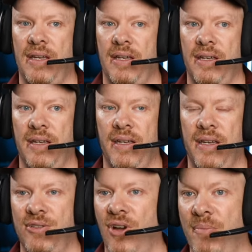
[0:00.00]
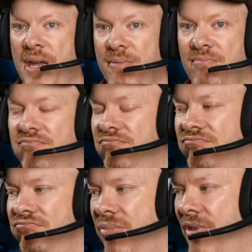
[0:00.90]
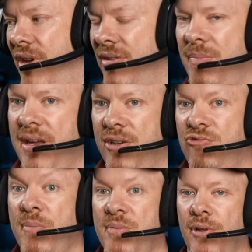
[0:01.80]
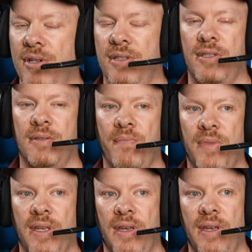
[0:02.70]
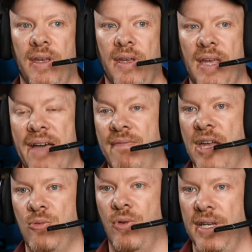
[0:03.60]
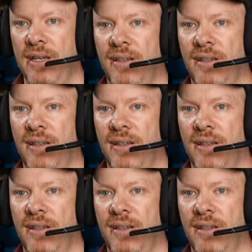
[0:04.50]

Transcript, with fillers: Uh, it's not about though. It's about crab spiders. I haven't found one yet.